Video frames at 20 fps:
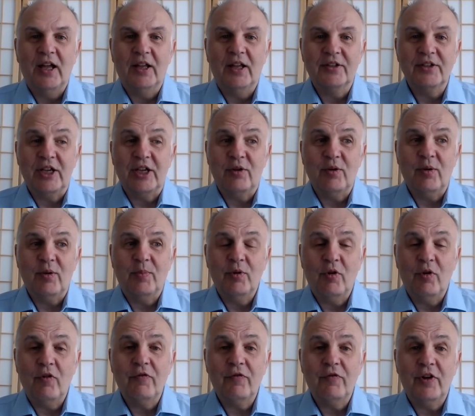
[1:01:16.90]
take you up on
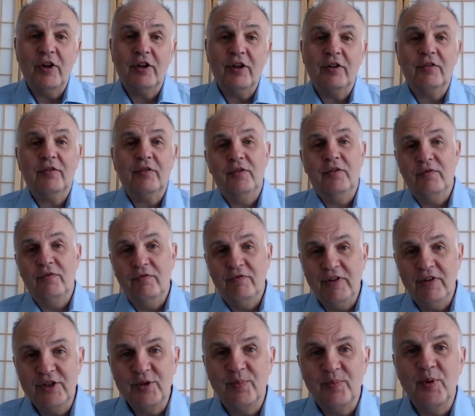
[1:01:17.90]
your offer,
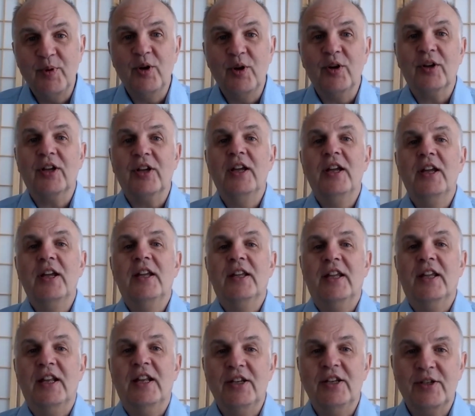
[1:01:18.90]
read your book,
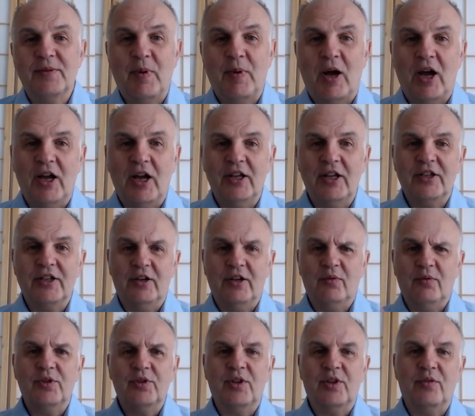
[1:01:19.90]
get inspired, and
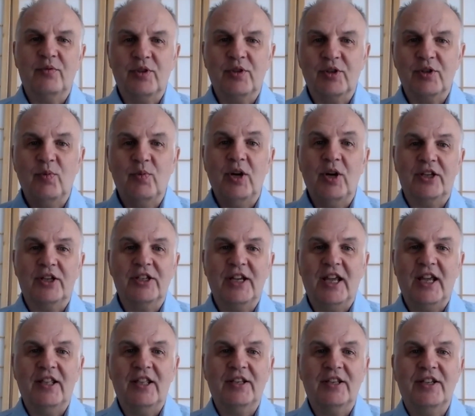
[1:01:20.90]
also just work
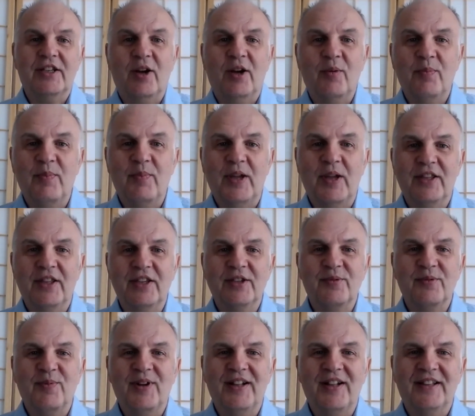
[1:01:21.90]
together to help make
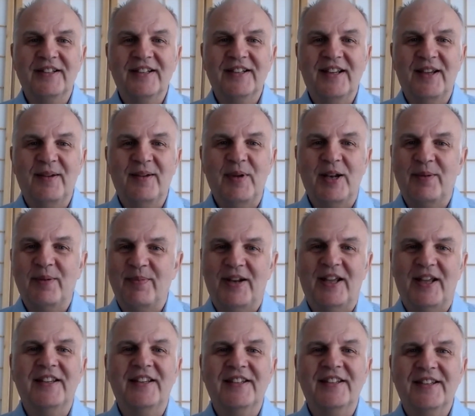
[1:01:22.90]
this world a better
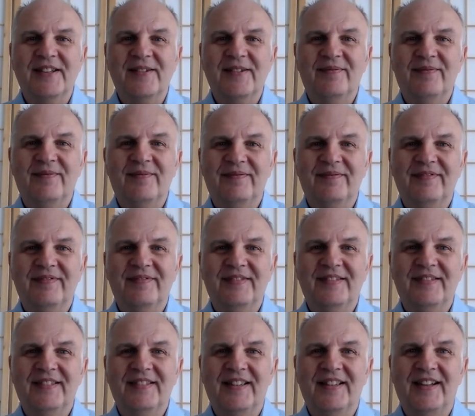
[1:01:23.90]
place.
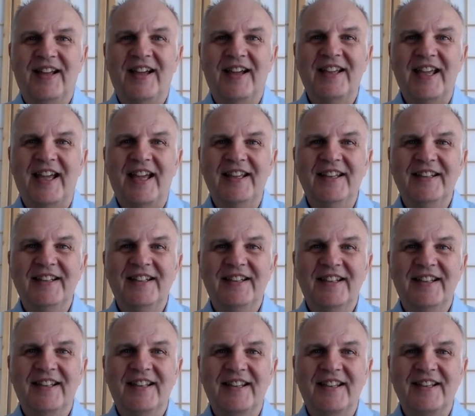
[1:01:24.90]
Okay,
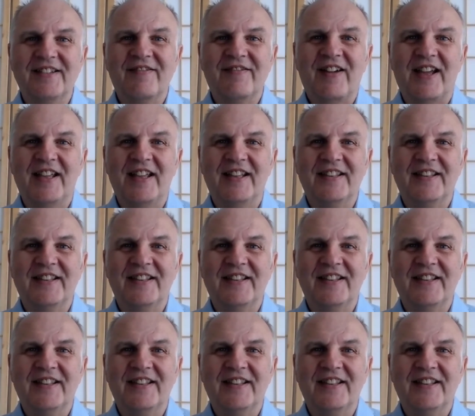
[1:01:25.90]
that's great.